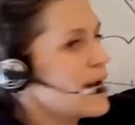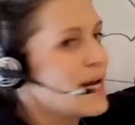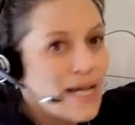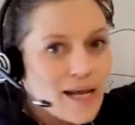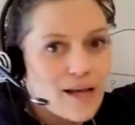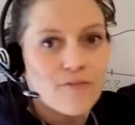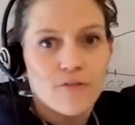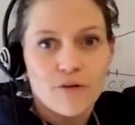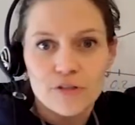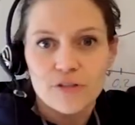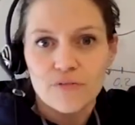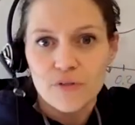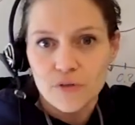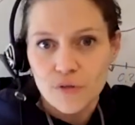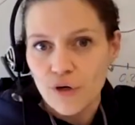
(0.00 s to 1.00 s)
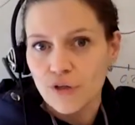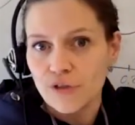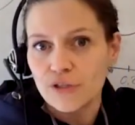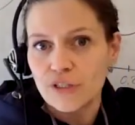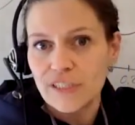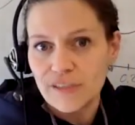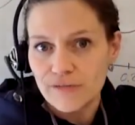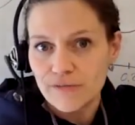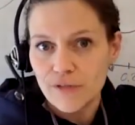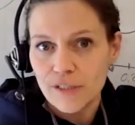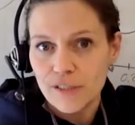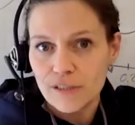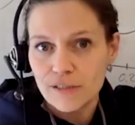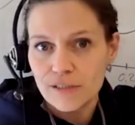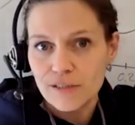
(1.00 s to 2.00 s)
an inverse of a large
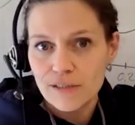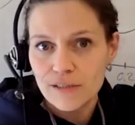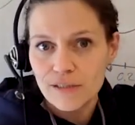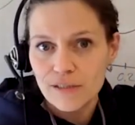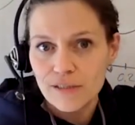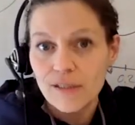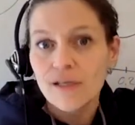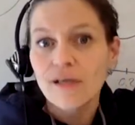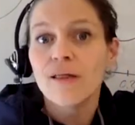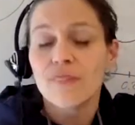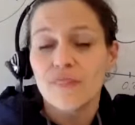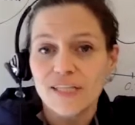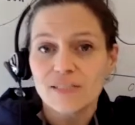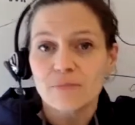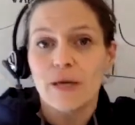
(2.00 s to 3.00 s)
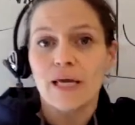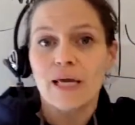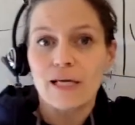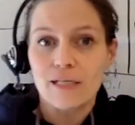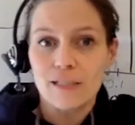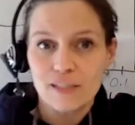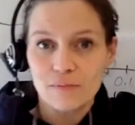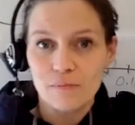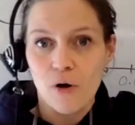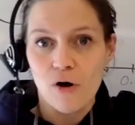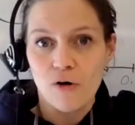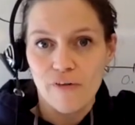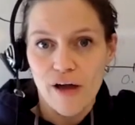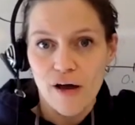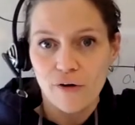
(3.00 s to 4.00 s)
difference, thus making it a small
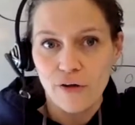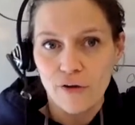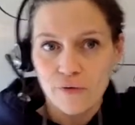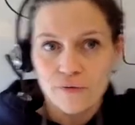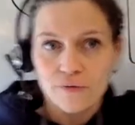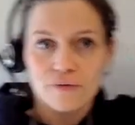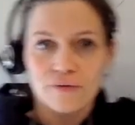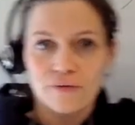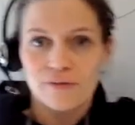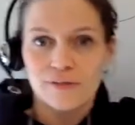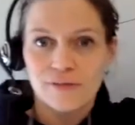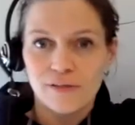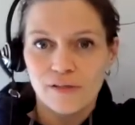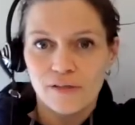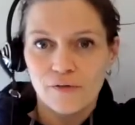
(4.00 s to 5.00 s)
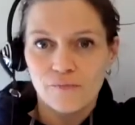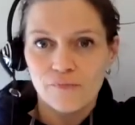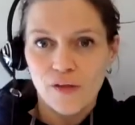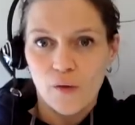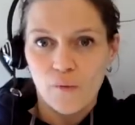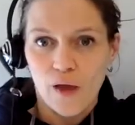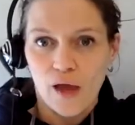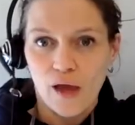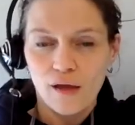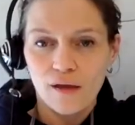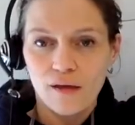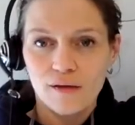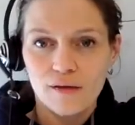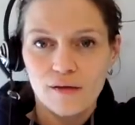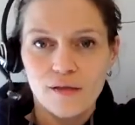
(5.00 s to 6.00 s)
value. Okay,
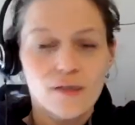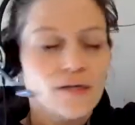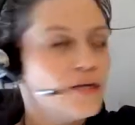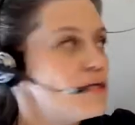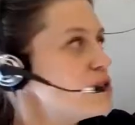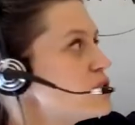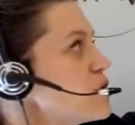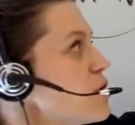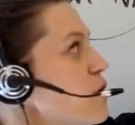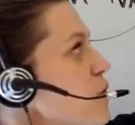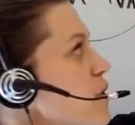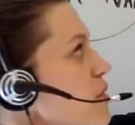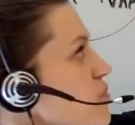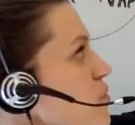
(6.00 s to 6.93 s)
so if